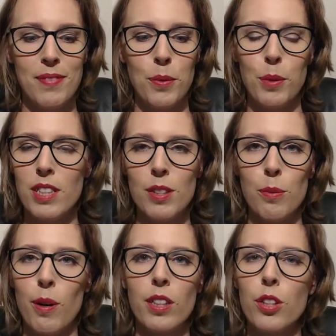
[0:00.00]
which is
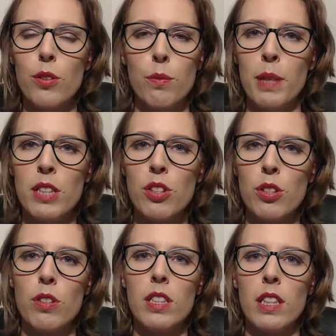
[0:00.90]
what makes
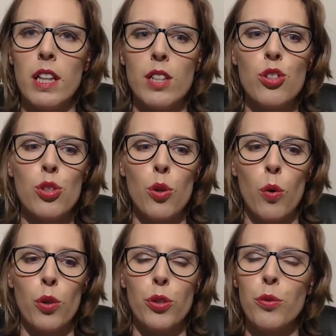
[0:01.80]
QCK
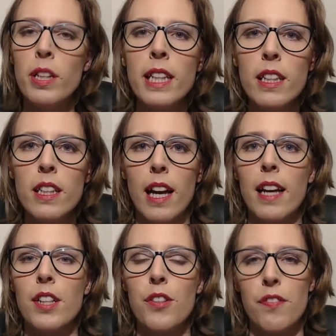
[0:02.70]
so unique
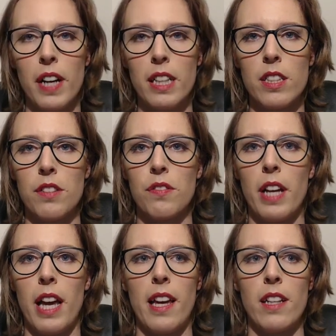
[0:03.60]
and effective
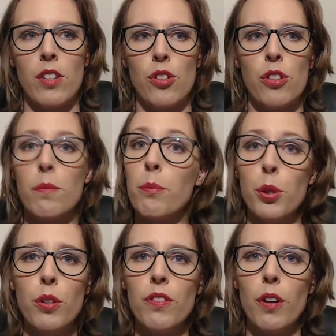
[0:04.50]
and
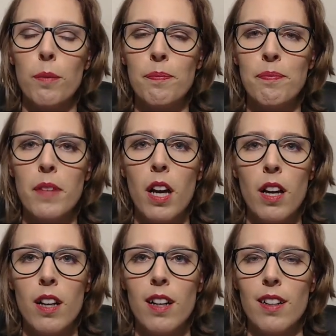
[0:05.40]
beautiful.
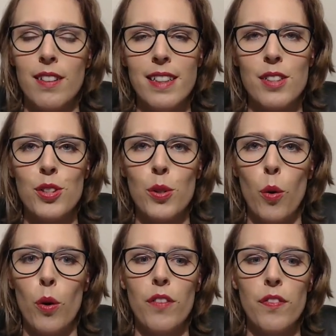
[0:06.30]
All right,
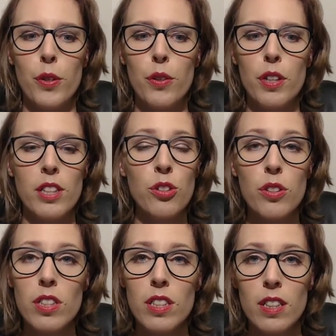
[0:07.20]
so if you're
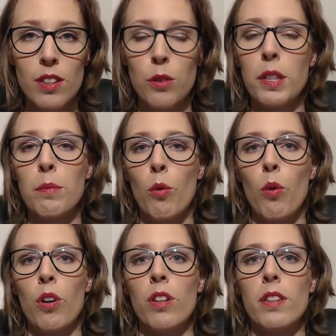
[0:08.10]
interested in knowing
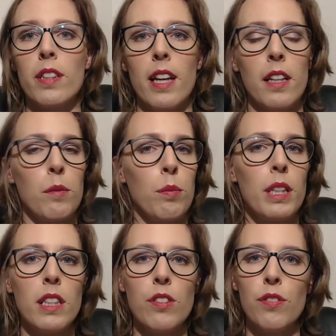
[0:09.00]
more, then
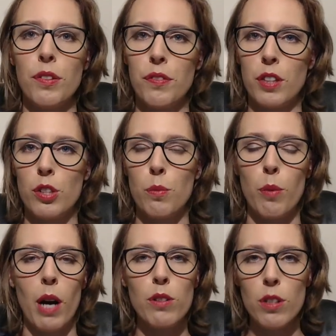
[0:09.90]
please feel free to
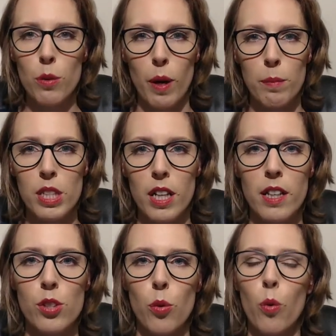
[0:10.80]
browse our
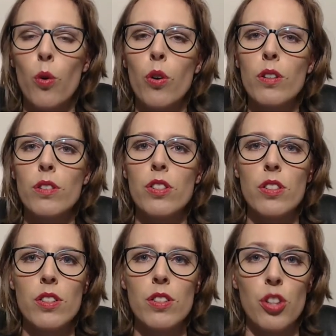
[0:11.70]
website or
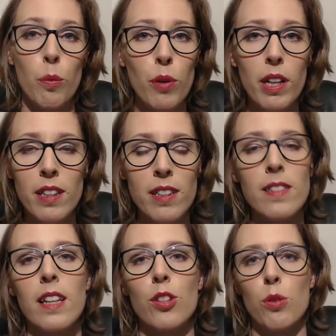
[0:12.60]
just jump right in and
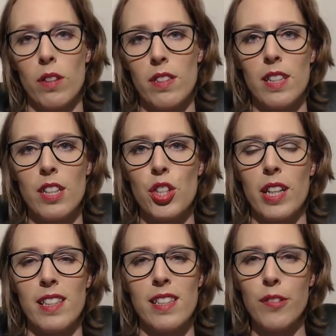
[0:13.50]
schedule a session
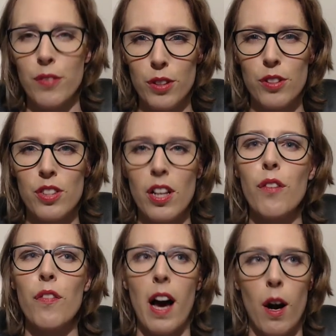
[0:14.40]
and see for
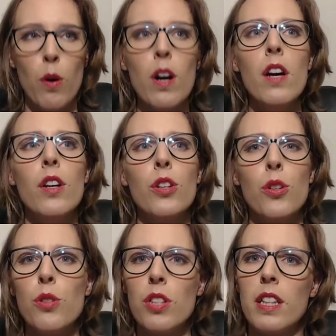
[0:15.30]
yourself how
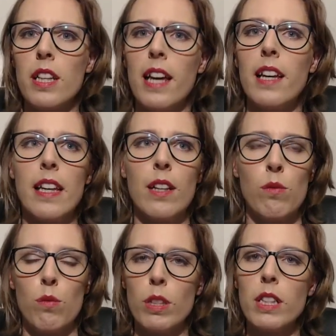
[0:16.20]
QCK
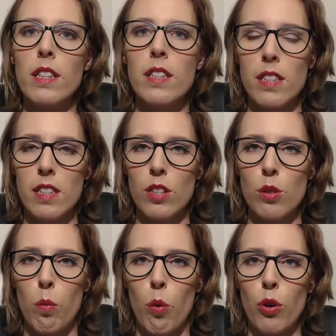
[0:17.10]
can really assist and
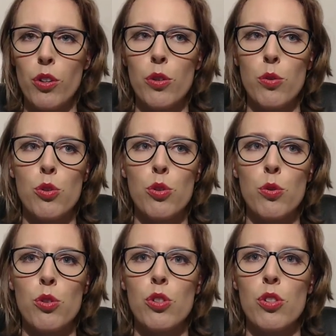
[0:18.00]
support you to
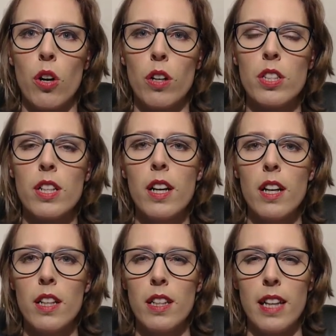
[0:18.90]
start
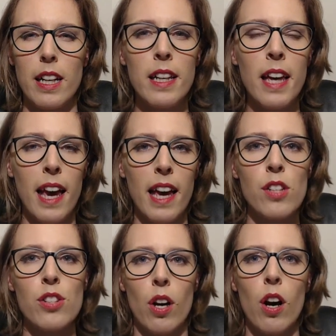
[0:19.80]
getting
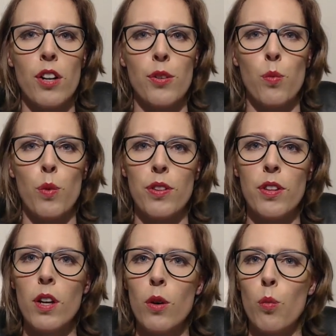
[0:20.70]
hands-on with
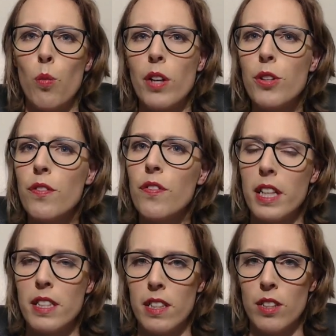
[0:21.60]
what you
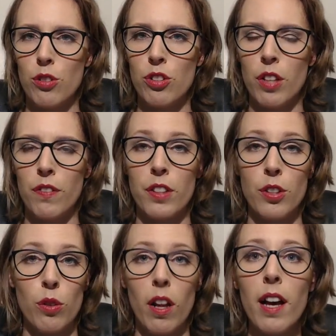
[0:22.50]
face in yourself and
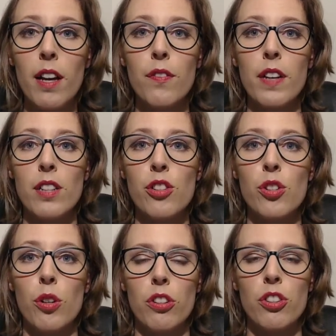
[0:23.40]
your life and
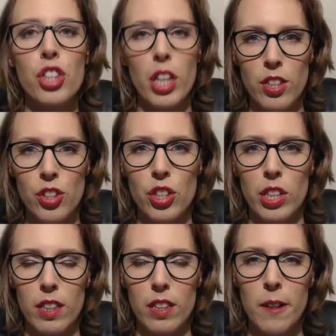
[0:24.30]
start changing